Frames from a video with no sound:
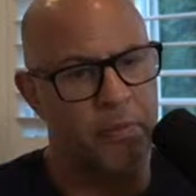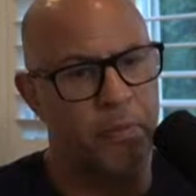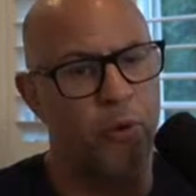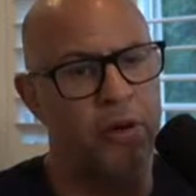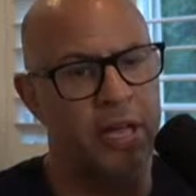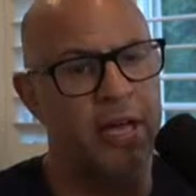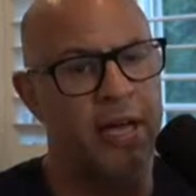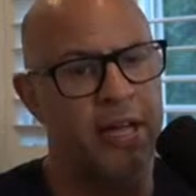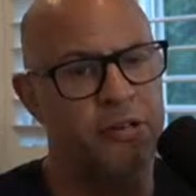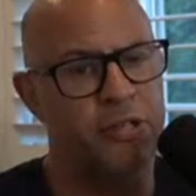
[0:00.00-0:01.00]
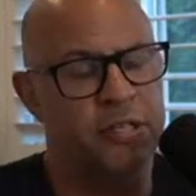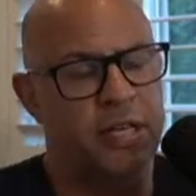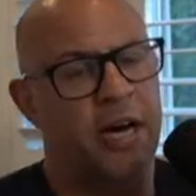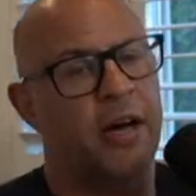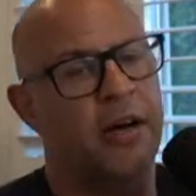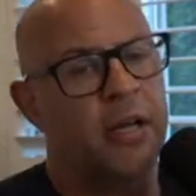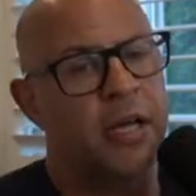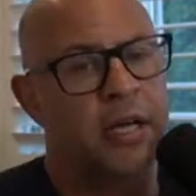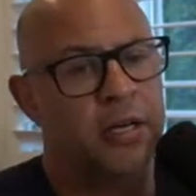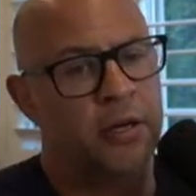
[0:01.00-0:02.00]
Poirier edges out
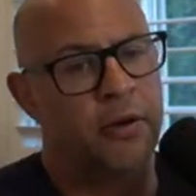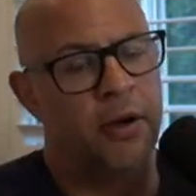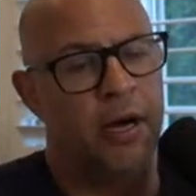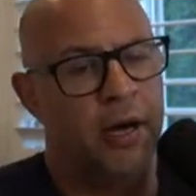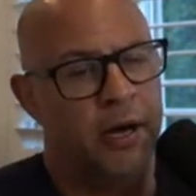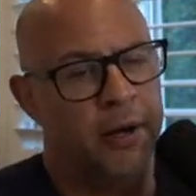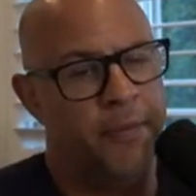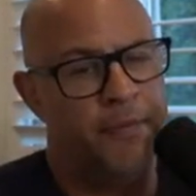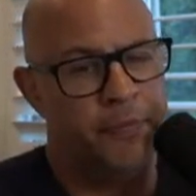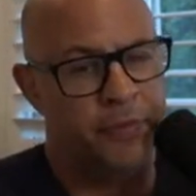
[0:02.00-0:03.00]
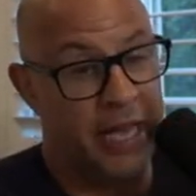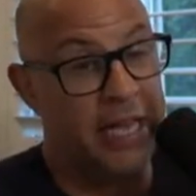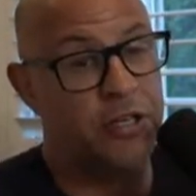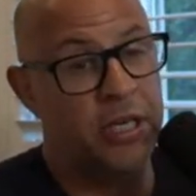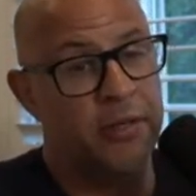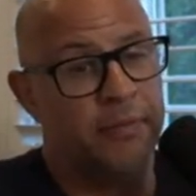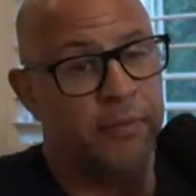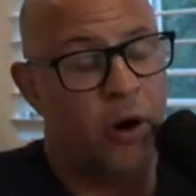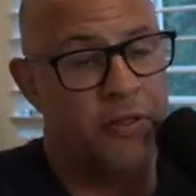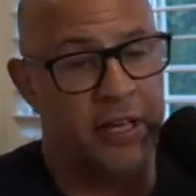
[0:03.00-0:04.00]
Gaethje.
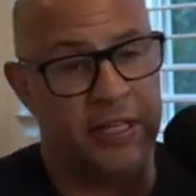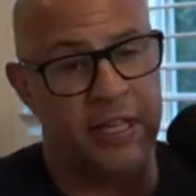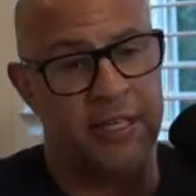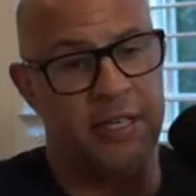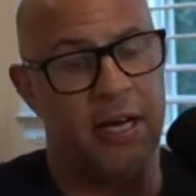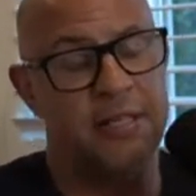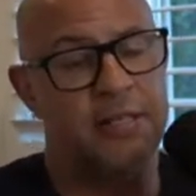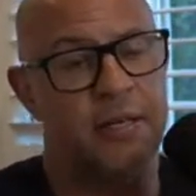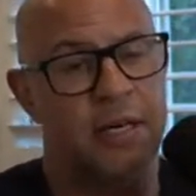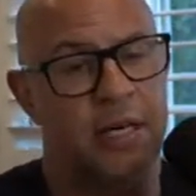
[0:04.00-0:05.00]
I think that he does.